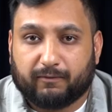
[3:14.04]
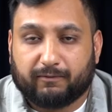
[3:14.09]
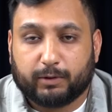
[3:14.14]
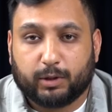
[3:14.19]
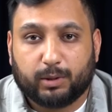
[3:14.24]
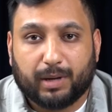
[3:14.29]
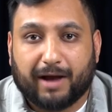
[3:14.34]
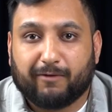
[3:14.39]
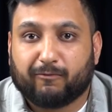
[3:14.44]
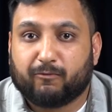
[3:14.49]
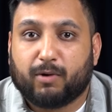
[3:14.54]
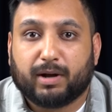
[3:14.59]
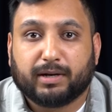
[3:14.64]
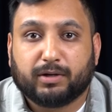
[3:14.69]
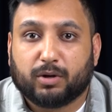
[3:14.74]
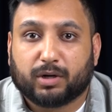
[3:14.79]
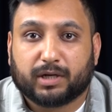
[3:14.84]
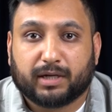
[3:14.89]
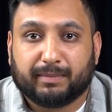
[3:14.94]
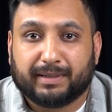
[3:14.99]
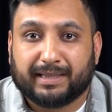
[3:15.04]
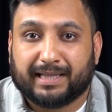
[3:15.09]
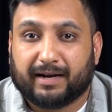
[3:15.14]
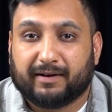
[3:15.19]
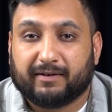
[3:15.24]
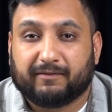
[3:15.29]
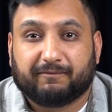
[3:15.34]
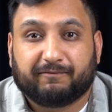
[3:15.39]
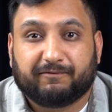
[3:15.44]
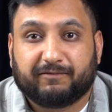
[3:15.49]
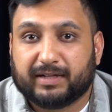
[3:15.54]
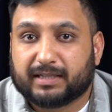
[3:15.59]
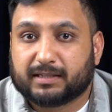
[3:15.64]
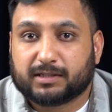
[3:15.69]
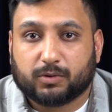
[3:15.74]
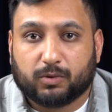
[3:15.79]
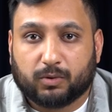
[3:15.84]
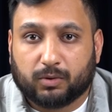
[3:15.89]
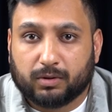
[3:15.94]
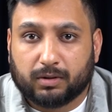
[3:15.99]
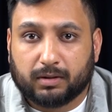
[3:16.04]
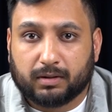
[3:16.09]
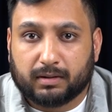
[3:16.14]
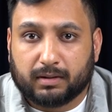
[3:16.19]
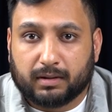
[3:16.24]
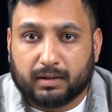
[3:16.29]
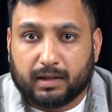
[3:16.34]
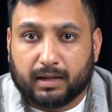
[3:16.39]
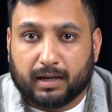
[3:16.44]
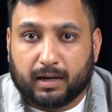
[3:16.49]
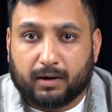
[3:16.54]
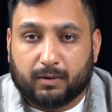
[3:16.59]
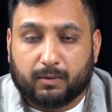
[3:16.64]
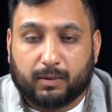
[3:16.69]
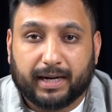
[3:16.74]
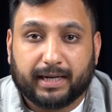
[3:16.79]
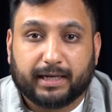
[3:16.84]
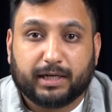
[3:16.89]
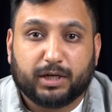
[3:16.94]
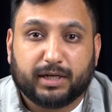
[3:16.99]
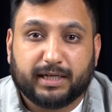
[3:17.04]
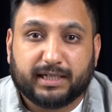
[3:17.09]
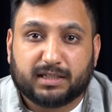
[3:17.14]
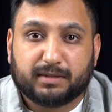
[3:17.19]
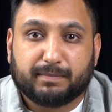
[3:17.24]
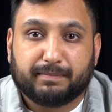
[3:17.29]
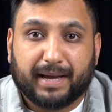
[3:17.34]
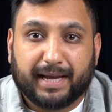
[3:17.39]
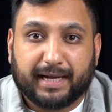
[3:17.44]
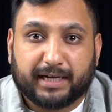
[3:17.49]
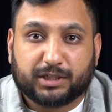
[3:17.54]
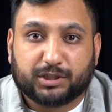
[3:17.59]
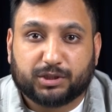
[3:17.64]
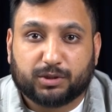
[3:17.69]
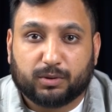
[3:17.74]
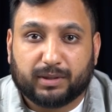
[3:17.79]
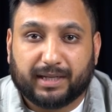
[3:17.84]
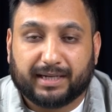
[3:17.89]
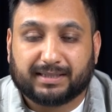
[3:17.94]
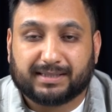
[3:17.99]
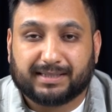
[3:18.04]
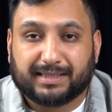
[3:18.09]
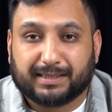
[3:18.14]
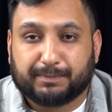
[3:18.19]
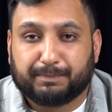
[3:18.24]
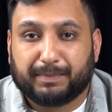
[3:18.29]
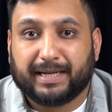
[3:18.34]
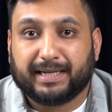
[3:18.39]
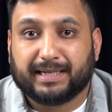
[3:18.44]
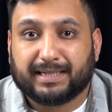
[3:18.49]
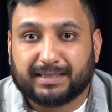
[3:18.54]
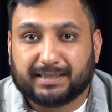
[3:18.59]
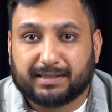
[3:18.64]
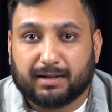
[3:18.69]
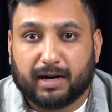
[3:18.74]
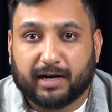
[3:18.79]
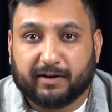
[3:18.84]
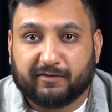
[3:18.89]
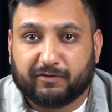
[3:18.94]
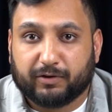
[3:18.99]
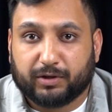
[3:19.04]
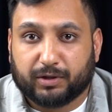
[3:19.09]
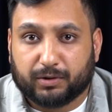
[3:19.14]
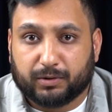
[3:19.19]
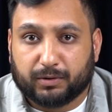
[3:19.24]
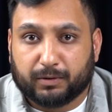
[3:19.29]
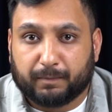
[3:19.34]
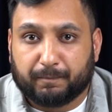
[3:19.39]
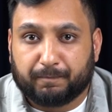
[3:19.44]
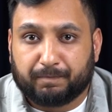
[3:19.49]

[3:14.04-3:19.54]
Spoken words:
You have one document that fits all, right? You need to make sure that it's being designed for you.